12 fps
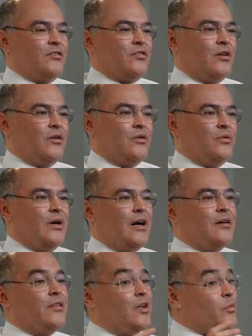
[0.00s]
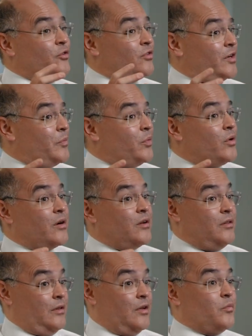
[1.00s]
so uh, numbers are
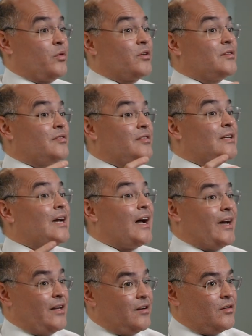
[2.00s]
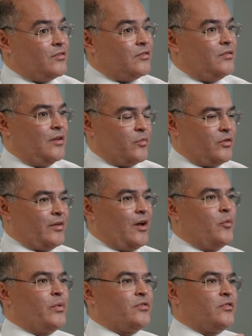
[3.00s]
important numbers guide us numbers
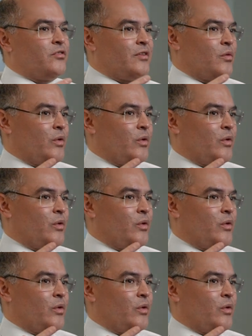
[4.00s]
help us understand